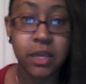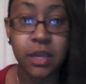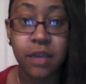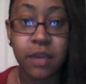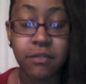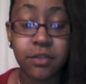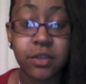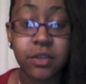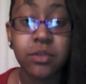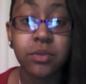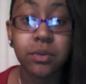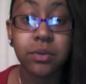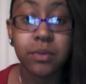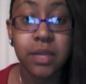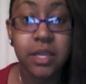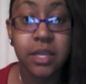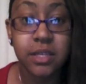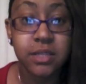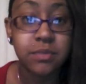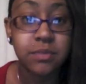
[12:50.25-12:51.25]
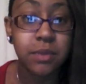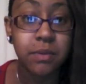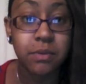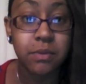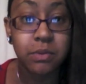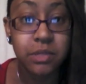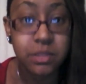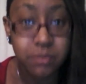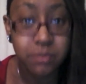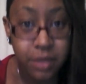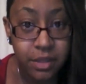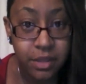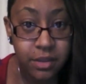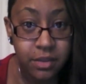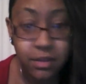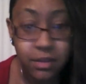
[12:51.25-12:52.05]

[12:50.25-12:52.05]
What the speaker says: every 3 weeks, maybe once a month.